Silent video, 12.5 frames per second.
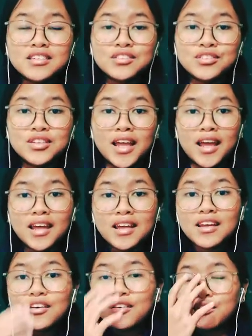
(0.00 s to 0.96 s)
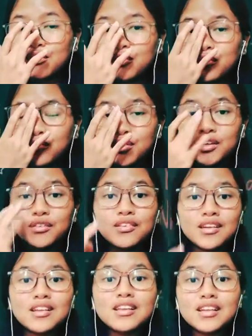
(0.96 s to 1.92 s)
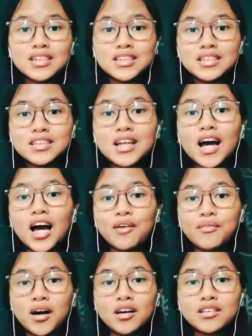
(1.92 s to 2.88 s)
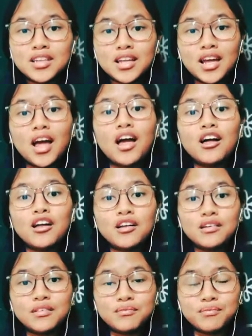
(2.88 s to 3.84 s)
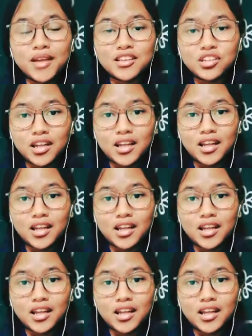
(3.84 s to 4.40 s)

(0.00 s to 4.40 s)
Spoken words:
Today, we will learn about metric.